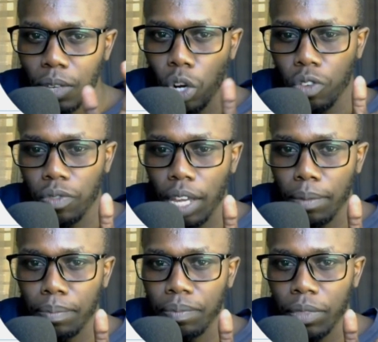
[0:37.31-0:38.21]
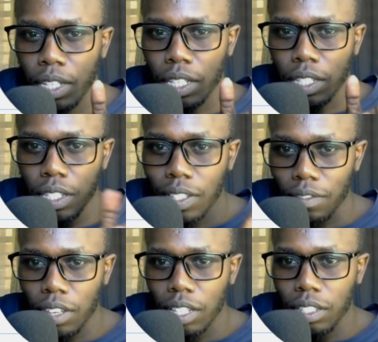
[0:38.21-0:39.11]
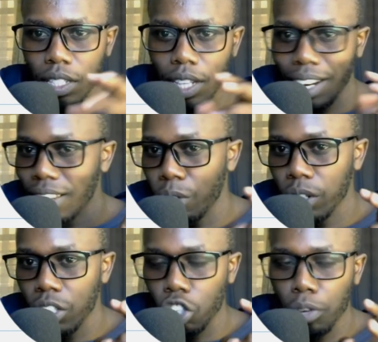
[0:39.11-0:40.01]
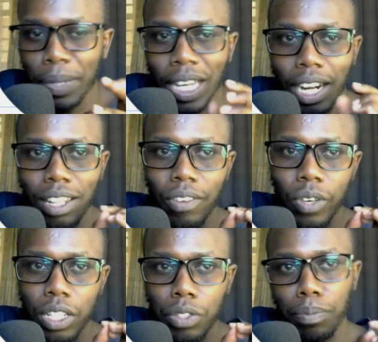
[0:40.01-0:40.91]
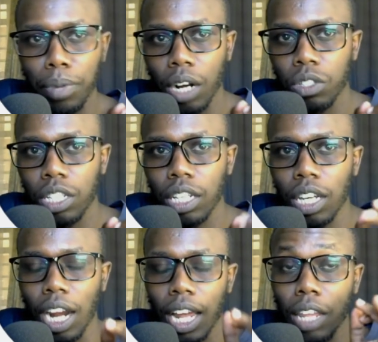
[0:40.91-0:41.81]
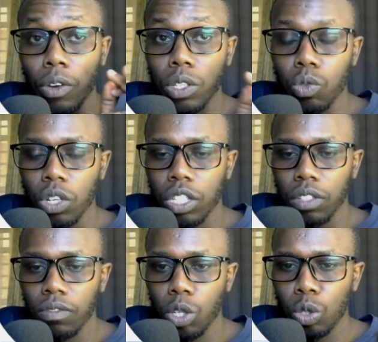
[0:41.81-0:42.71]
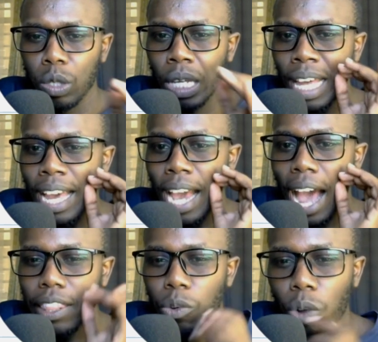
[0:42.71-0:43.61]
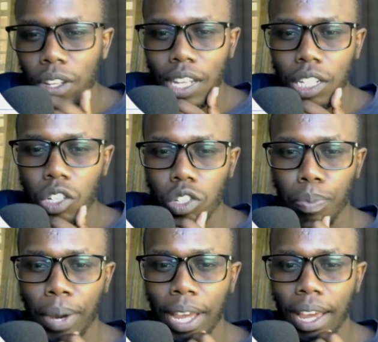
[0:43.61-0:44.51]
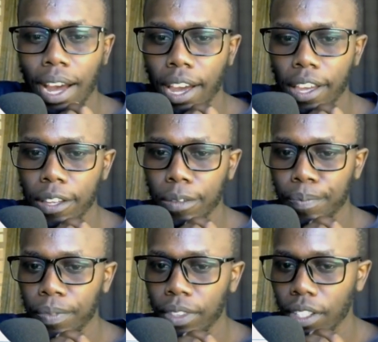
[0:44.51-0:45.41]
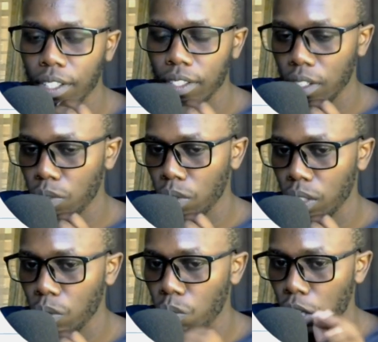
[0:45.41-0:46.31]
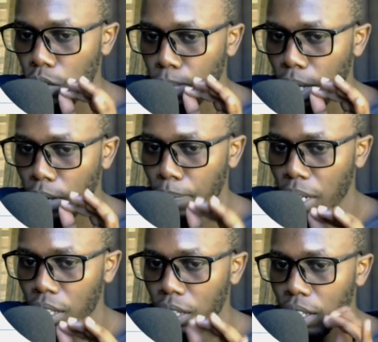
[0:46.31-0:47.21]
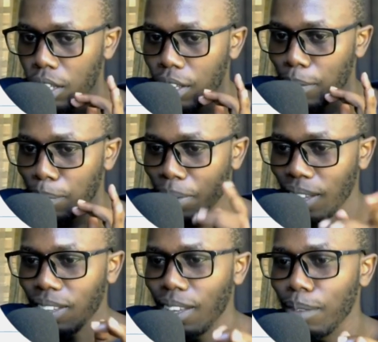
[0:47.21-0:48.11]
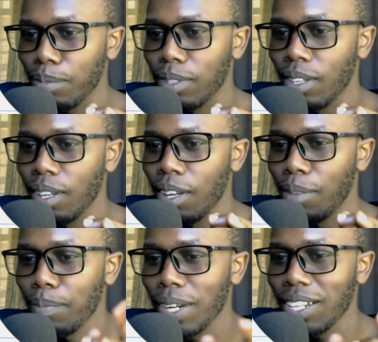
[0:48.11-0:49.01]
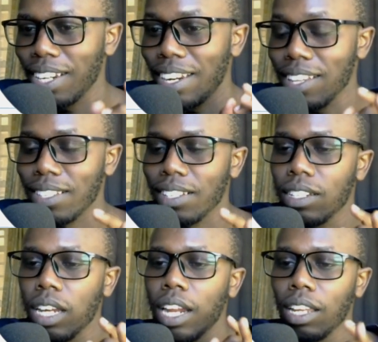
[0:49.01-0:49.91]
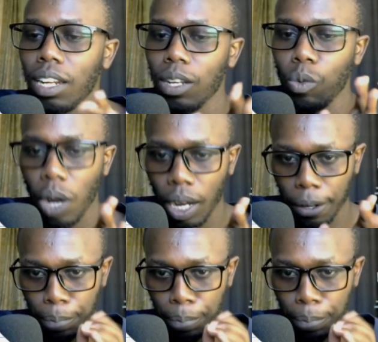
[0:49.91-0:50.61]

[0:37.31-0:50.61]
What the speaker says: One of them is surveys, another one is shopping, another one is browsing, another one is watching videos. And the one that got my eye is this one, where you make money playing games. But does it really work?